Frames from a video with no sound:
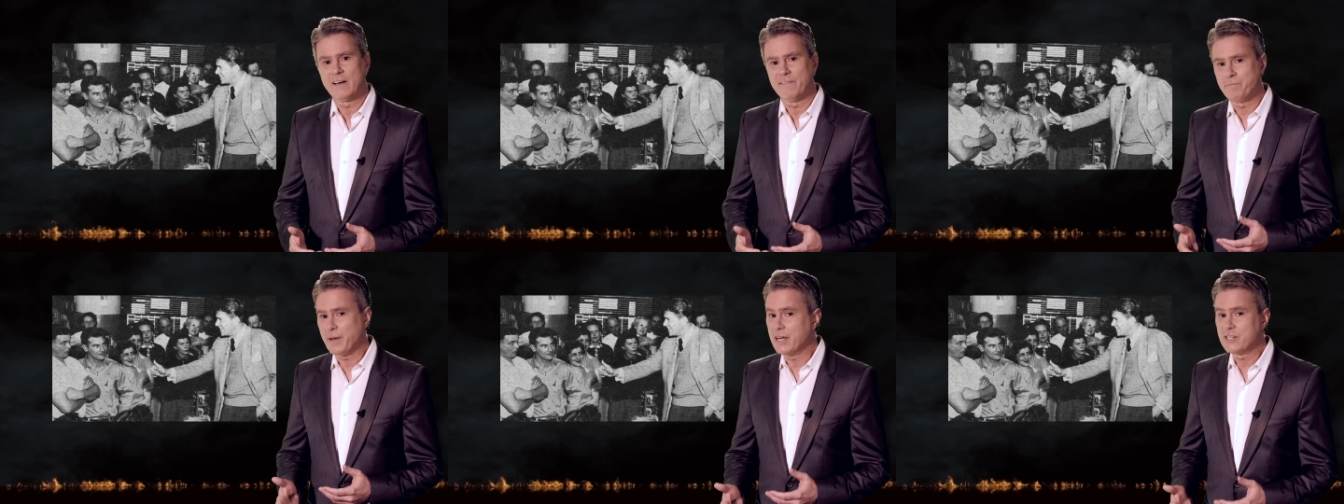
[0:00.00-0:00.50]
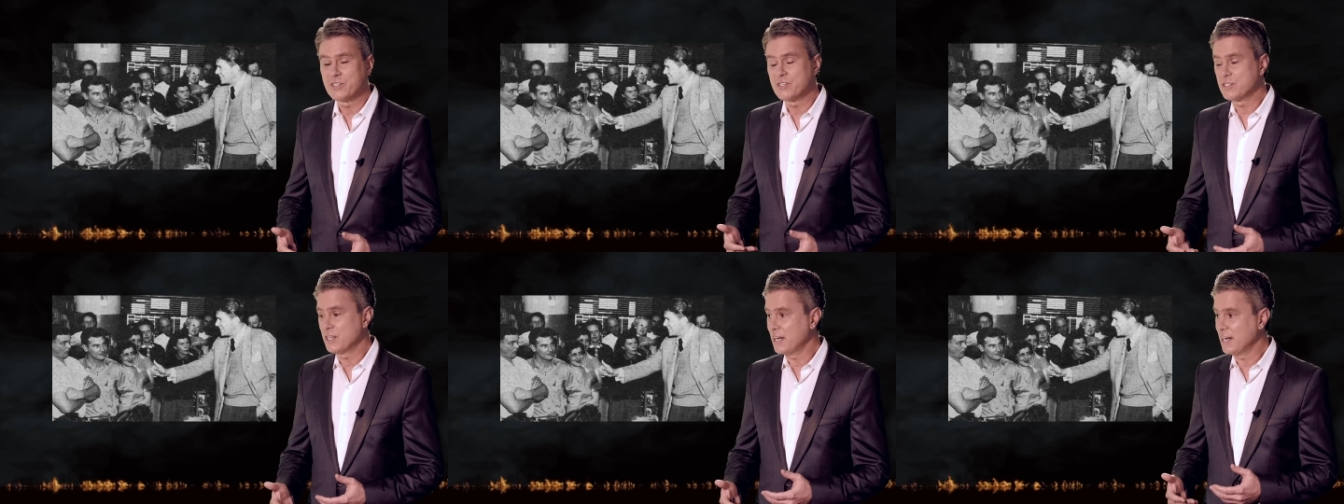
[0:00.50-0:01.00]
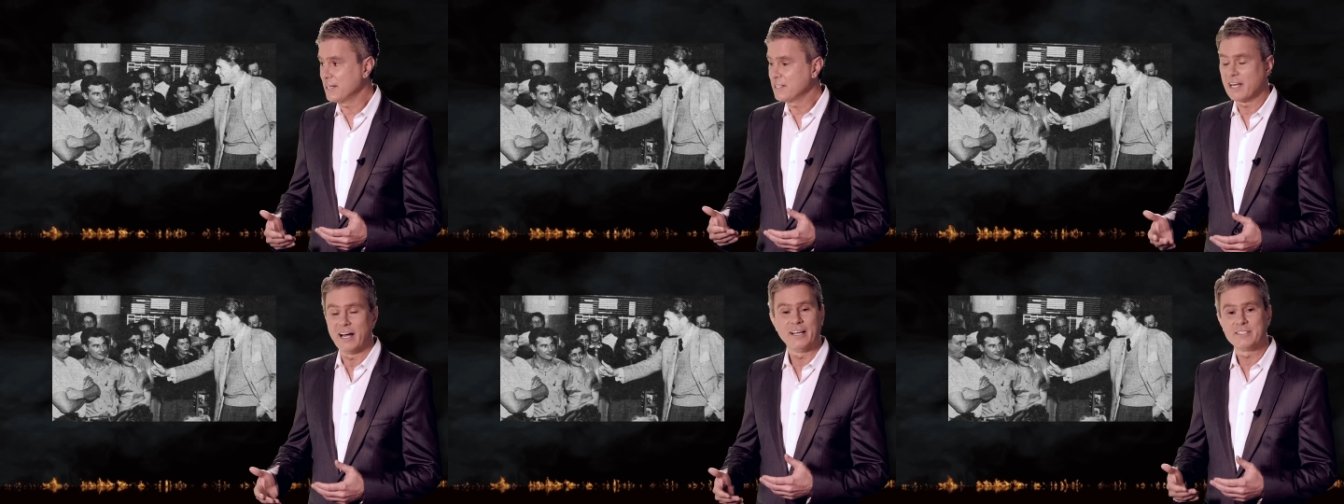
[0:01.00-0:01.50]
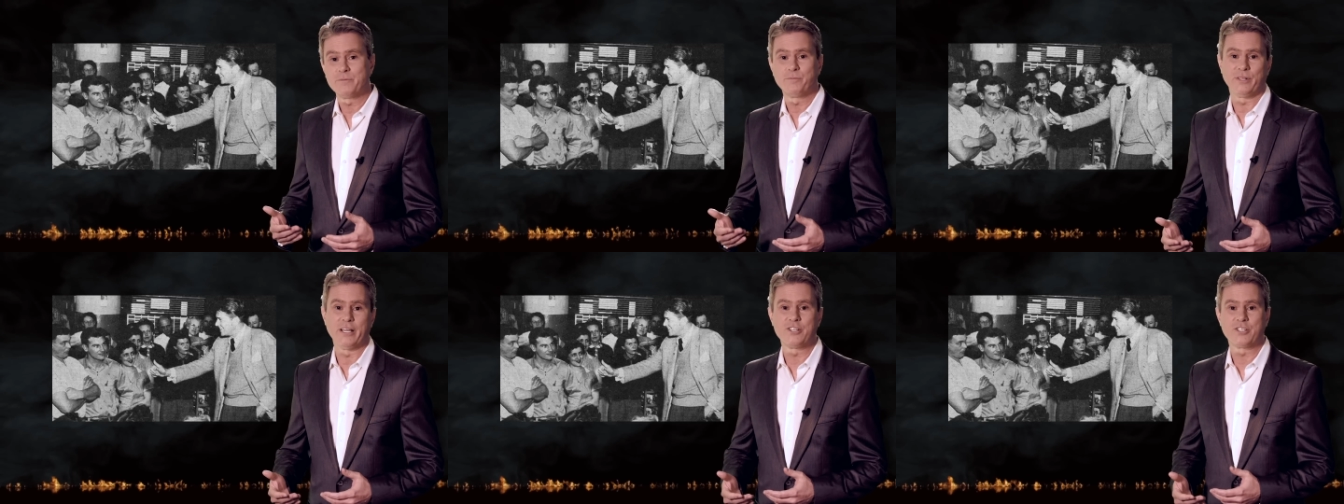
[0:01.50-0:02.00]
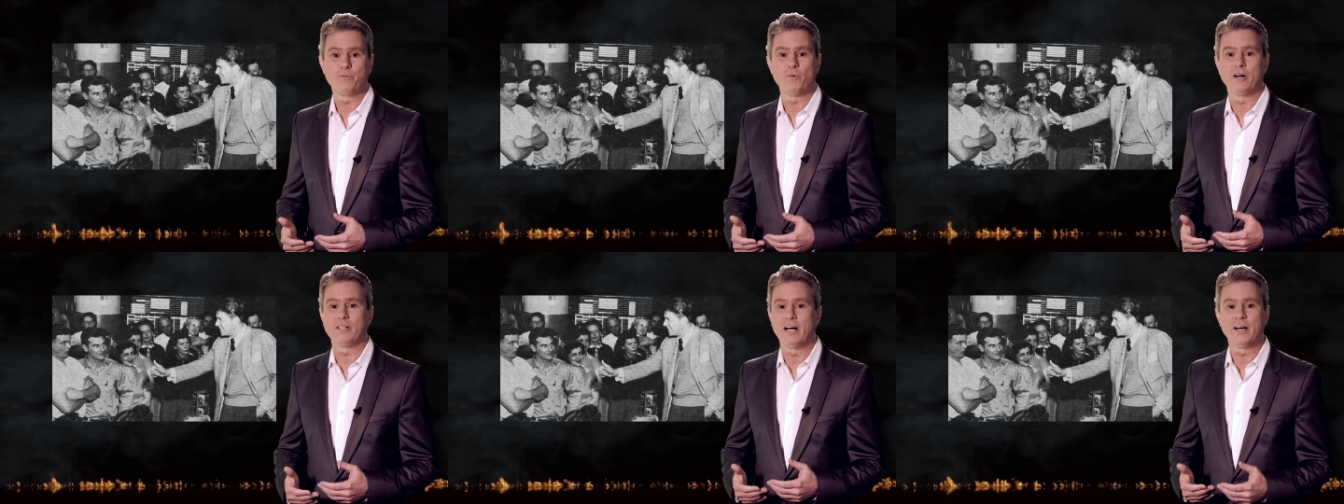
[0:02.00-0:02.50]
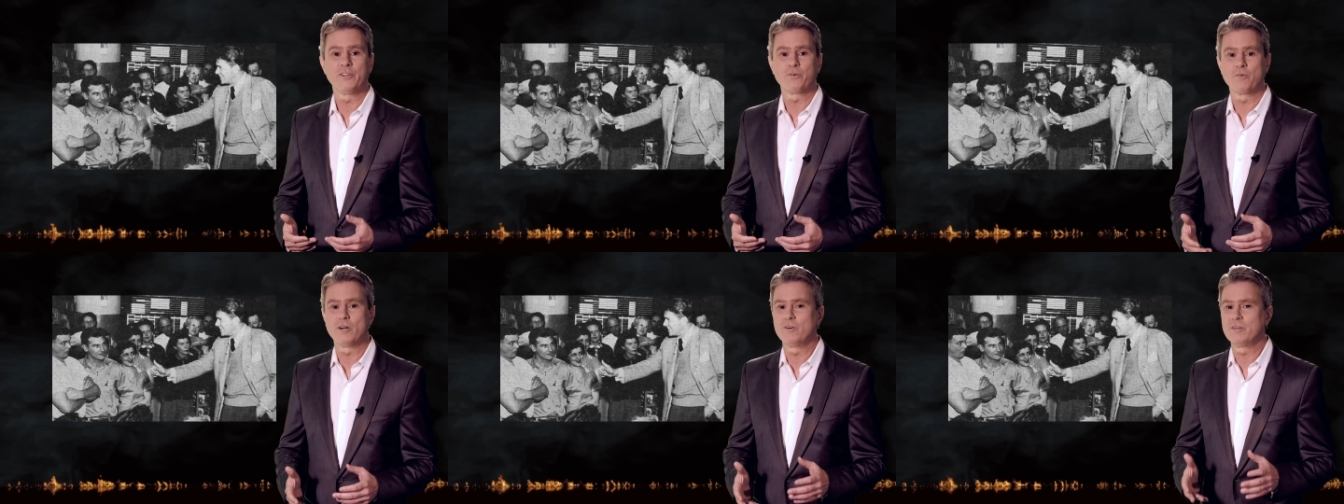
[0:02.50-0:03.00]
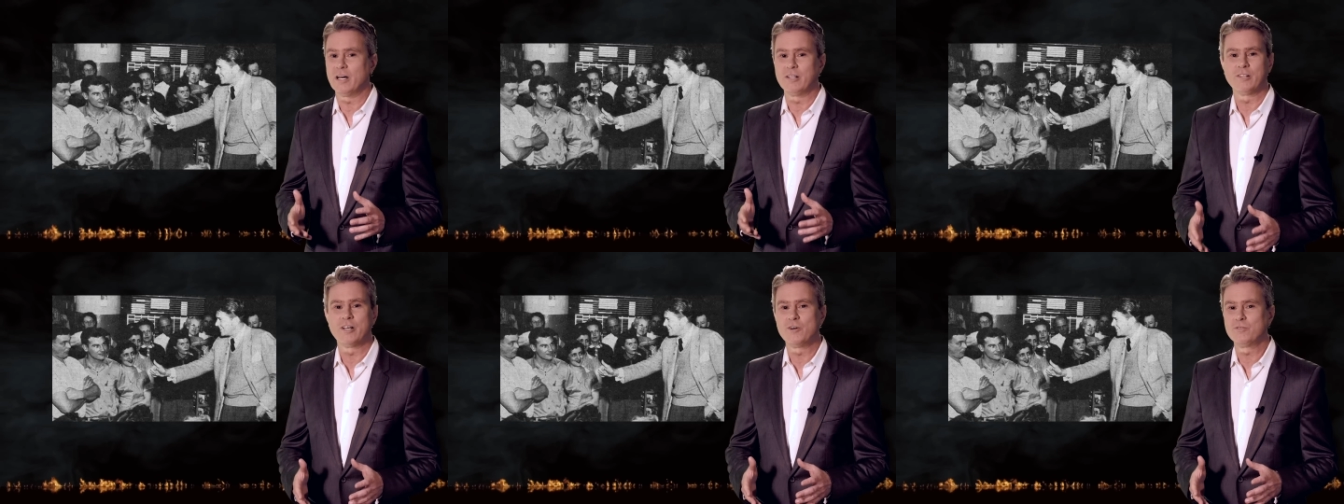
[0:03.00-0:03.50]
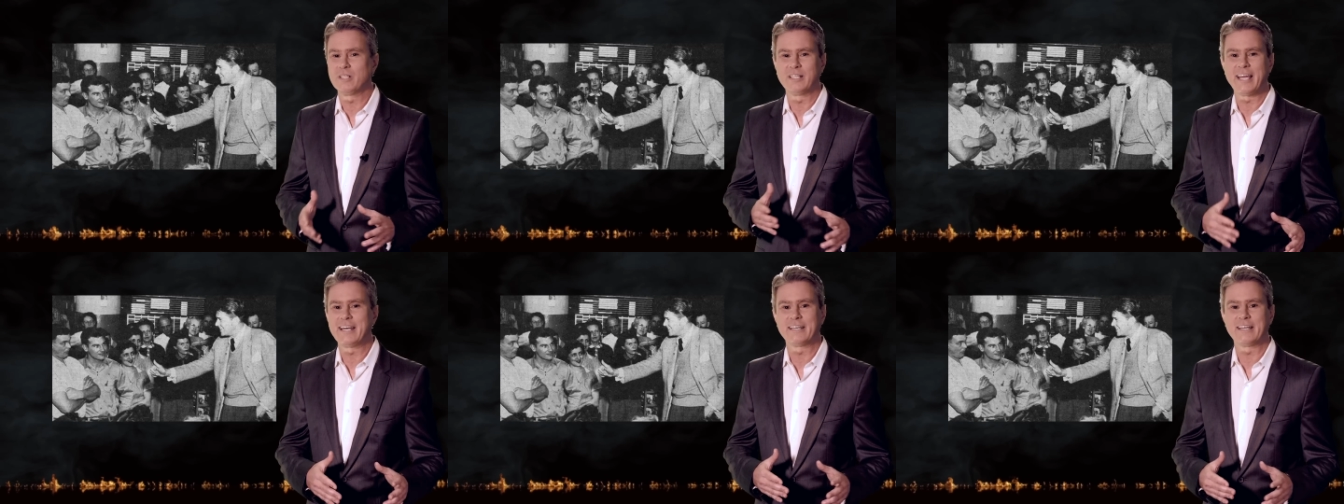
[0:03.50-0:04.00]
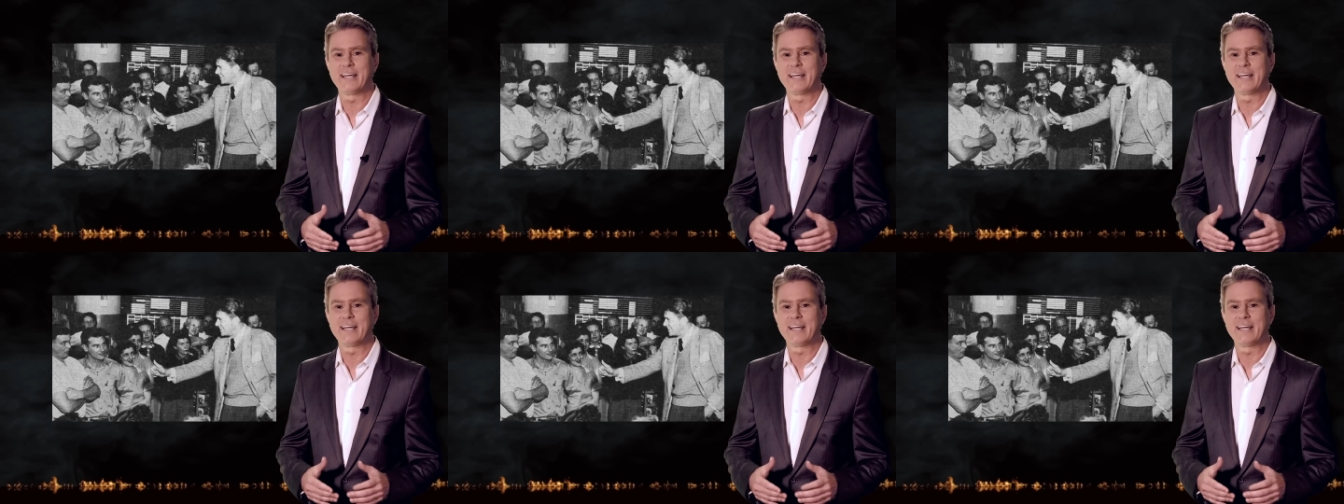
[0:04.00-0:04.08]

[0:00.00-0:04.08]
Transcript: of patient study and contemplation while on the road alone late at